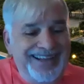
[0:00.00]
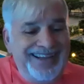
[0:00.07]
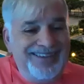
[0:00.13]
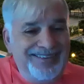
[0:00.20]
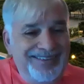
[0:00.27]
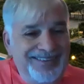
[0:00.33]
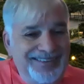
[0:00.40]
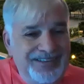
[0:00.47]

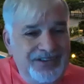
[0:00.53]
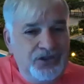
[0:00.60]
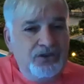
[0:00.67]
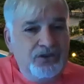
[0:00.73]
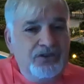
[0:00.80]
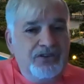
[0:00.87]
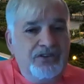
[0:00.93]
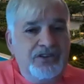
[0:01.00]
That's
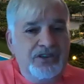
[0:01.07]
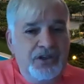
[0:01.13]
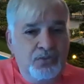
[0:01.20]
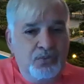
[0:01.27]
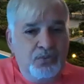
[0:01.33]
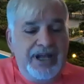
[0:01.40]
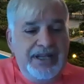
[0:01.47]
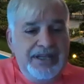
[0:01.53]
not
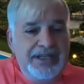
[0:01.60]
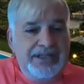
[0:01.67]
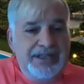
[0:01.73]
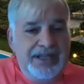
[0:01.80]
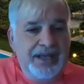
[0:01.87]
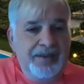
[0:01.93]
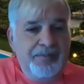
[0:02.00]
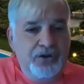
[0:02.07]
the one
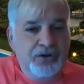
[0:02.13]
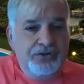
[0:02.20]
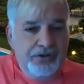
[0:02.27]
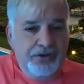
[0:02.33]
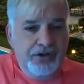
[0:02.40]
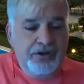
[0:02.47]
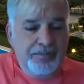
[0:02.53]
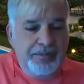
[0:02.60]
that I'm
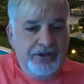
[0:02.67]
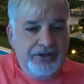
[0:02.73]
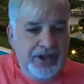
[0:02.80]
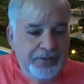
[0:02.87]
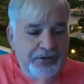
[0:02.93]
concerned about.